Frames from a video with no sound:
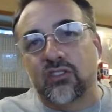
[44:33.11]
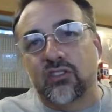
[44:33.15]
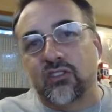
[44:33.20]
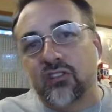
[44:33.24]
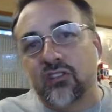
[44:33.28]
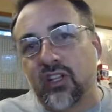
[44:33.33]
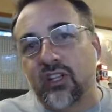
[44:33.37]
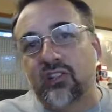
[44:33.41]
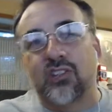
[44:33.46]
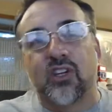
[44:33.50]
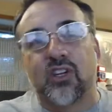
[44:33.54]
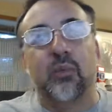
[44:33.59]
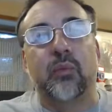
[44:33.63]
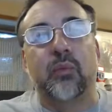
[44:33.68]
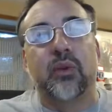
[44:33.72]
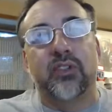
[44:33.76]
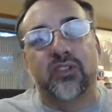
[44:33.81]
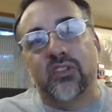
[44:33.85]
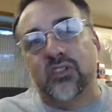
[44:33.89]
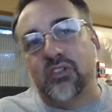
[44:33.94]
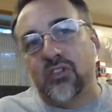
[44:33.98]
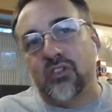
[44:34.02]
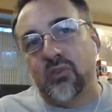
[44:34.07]
and they start
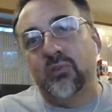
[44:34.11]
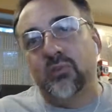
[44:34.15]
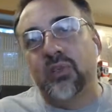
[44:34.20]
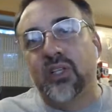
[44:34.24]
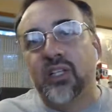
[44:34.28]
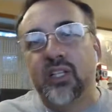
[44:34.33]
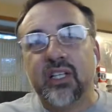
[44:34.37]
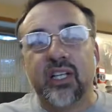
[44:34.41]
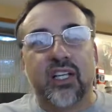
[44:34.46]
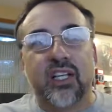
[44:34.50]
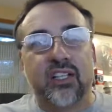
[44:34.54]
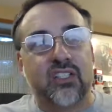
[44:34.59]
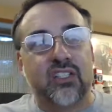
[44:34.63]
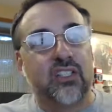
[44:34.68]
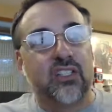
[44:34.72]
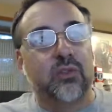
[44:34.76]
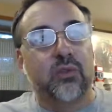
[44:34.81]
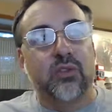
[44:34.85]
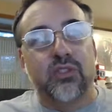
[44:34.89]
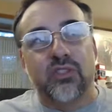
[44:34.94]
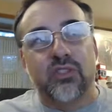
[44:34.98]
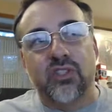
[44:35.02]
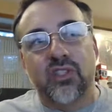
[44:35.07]
messaging them
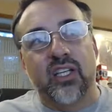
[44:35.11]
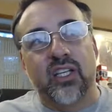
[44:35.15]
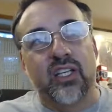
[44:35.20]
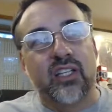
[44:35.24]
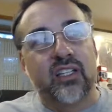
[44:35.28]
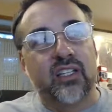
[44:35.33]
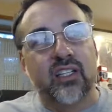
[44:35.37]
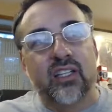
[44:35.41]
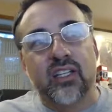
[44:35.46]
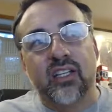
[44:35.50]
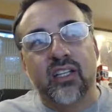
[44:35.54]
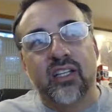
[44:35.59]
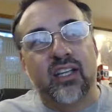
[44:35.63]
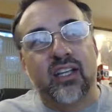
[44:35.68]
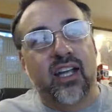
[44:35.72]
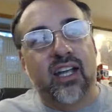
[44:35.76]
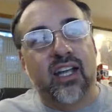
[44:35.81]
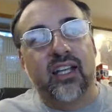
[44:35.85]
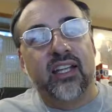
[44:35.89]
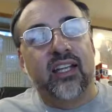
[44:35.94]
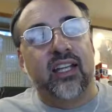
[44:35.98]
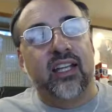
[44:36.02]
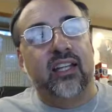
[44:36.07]
continuously, and
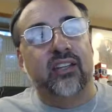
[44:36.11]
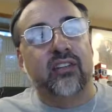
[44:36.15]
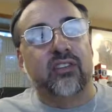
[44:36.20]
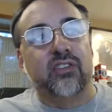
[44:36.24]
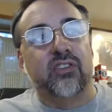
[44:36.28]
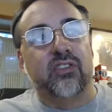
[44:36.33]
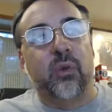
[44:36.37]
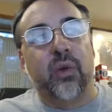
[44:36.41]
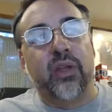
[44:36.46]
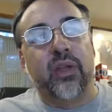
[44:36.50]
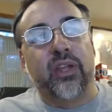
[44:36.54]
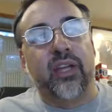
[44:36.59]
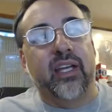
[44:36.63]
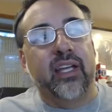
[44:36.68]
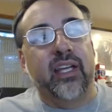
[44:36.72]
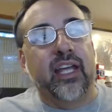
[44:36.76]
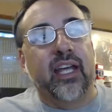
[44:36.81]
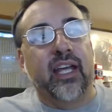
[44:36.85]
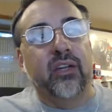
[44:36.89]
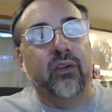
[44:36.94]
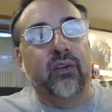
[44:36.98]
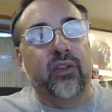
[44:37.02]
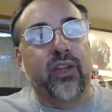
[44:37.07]
there's no way they can
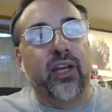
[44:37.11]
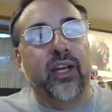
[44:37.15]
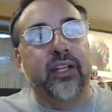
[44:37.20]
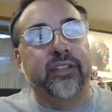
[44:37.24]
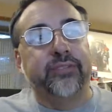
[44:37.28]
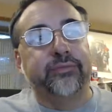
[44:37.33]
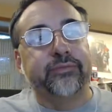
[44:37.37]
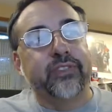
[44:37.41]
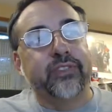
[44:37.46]
handle that.